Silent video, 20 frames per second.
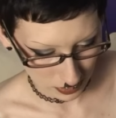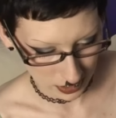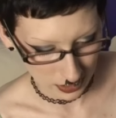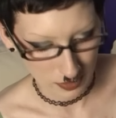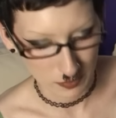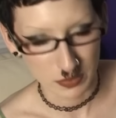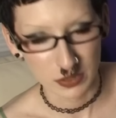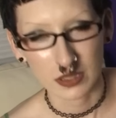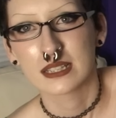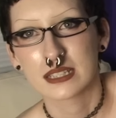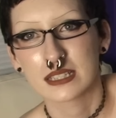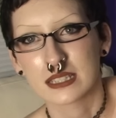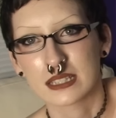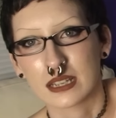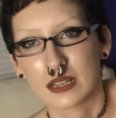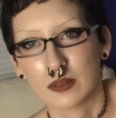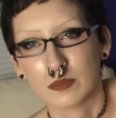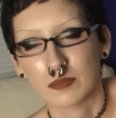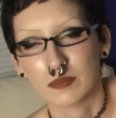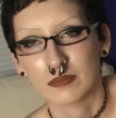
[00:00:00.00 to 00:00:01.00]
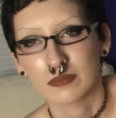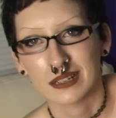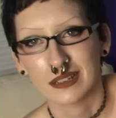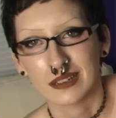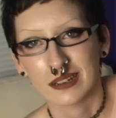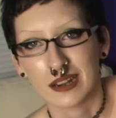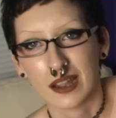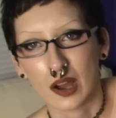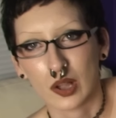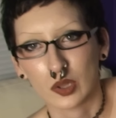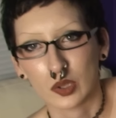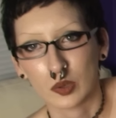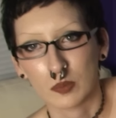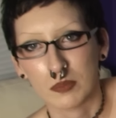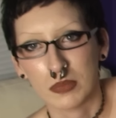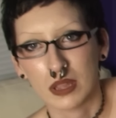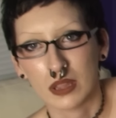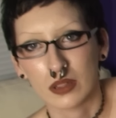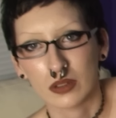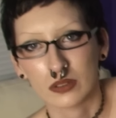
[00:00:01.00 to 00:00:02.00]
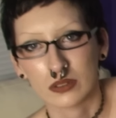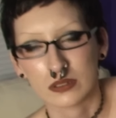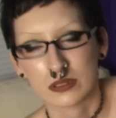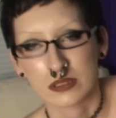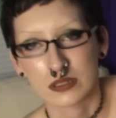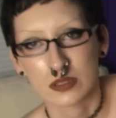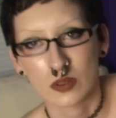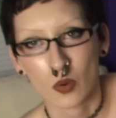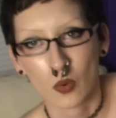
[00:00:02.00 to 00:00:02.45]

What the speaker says: keep some dollar bills